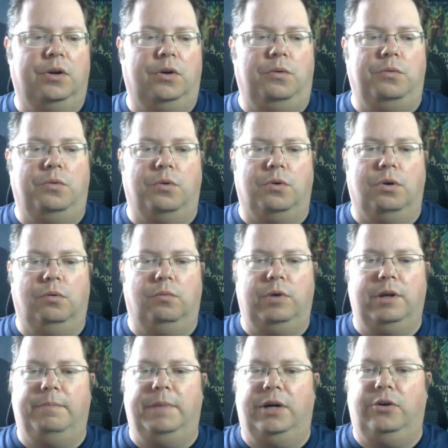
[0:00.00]
Or
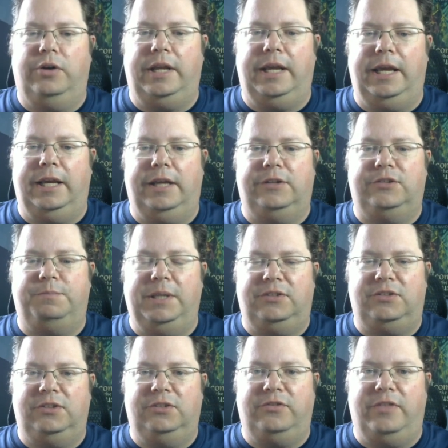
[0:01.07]
what about a
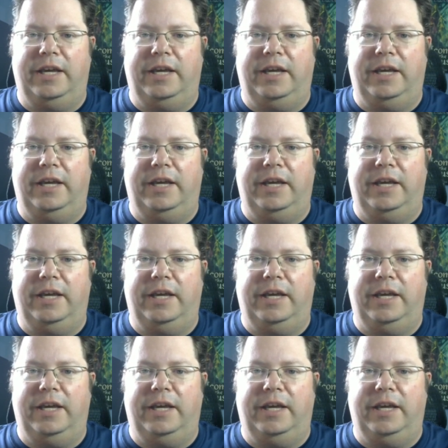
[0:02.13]
species